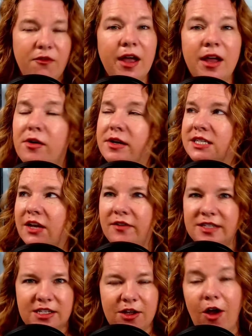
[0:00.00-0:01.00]
Valuing yourself
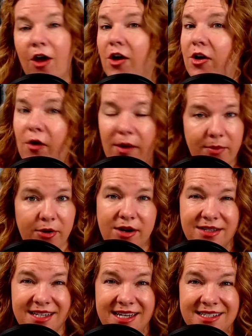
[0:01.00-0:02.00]
is an ongoing
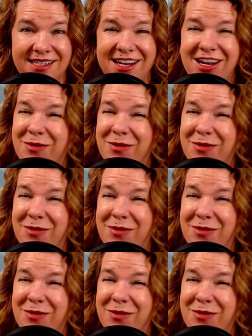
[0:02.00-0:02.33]
process